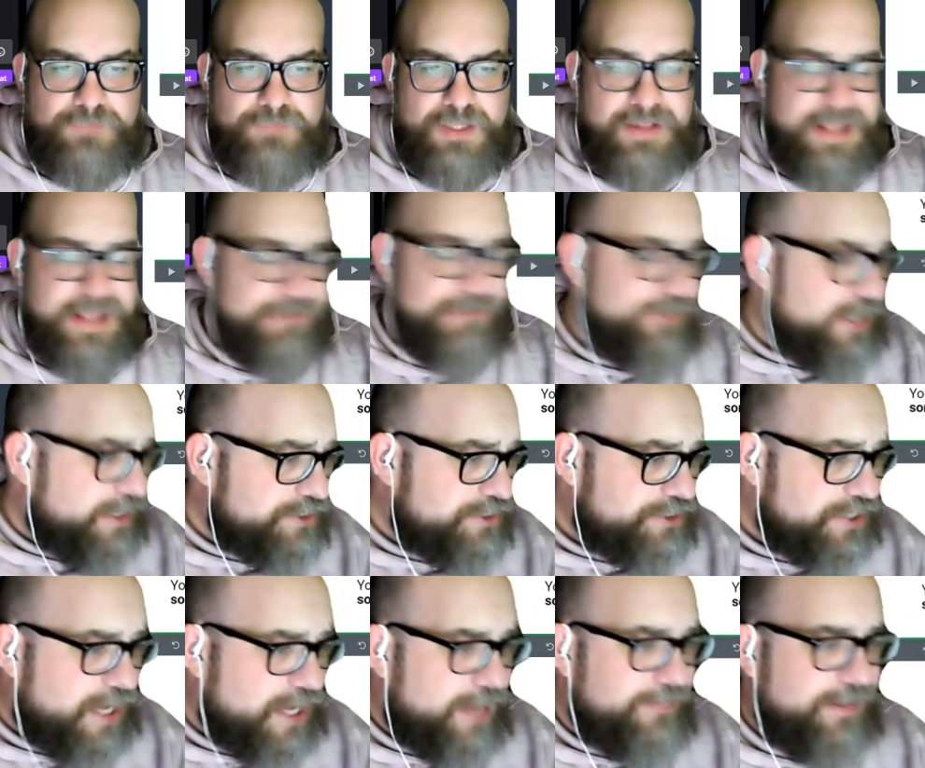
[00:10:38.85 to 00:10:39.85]
they have a gut
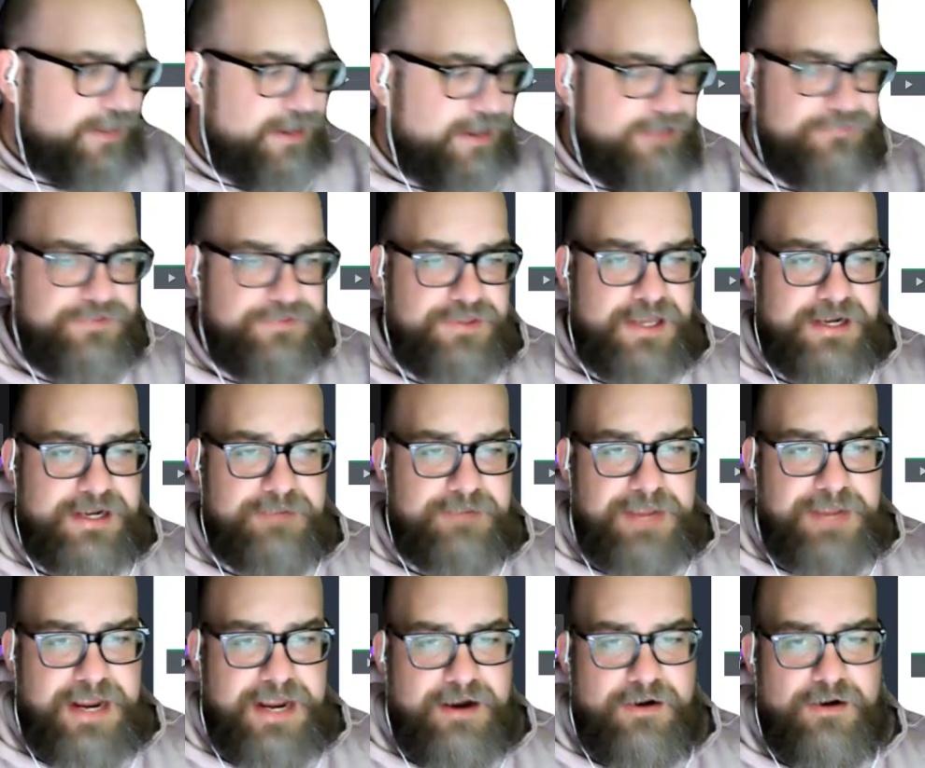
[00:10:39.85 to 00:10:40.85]
shot, they have second
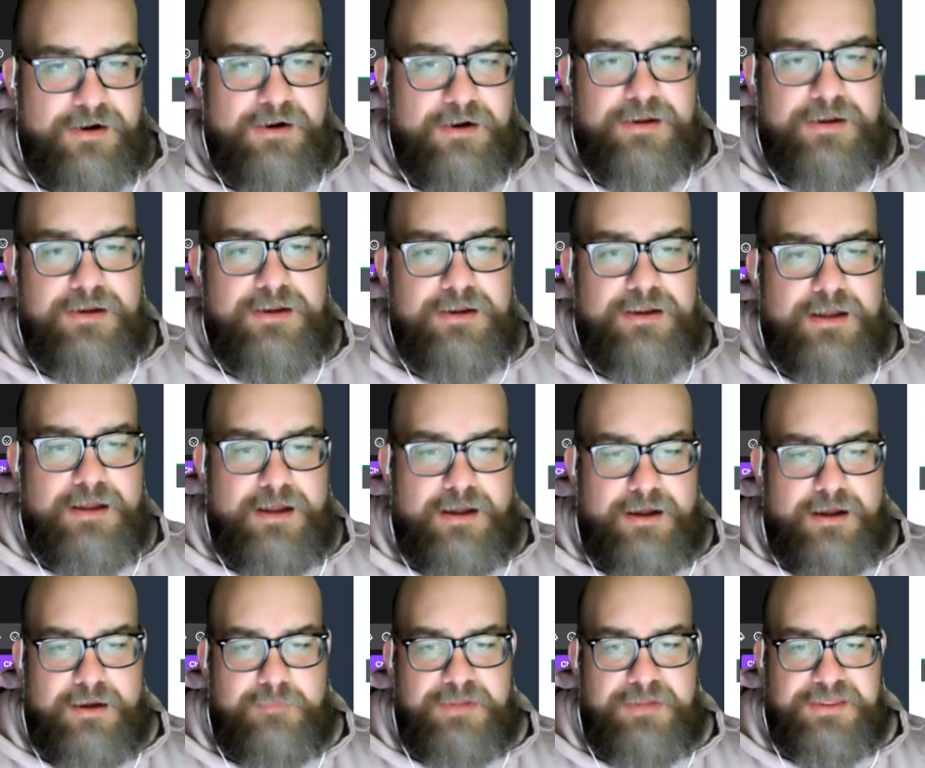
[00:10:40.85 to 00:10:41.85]
pair,
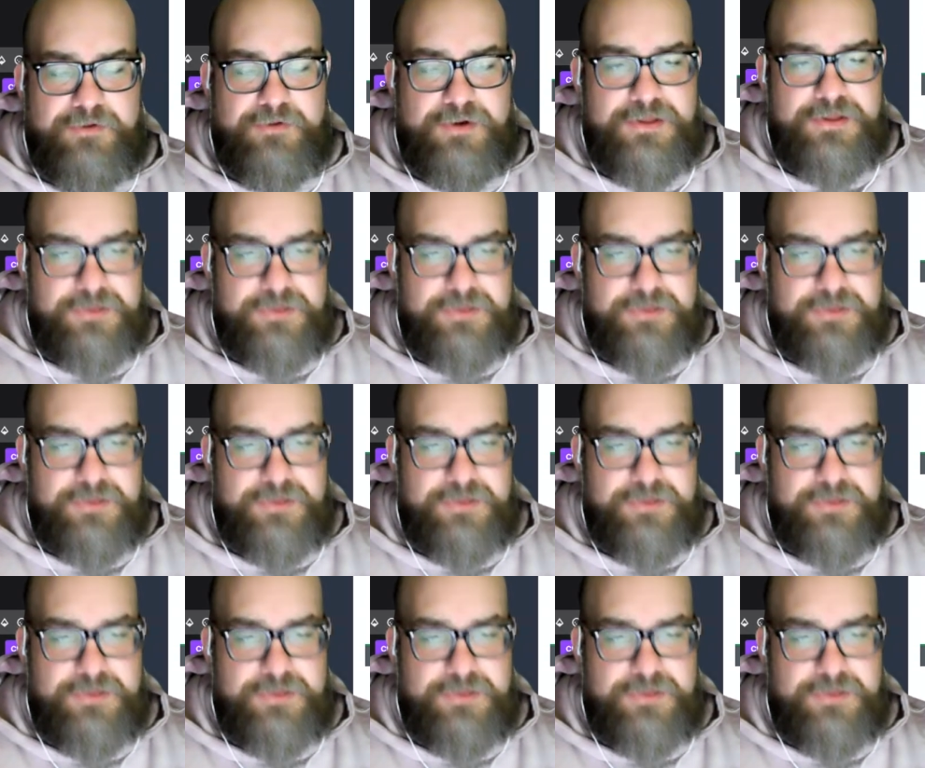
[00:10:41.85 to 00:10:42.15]
but there is an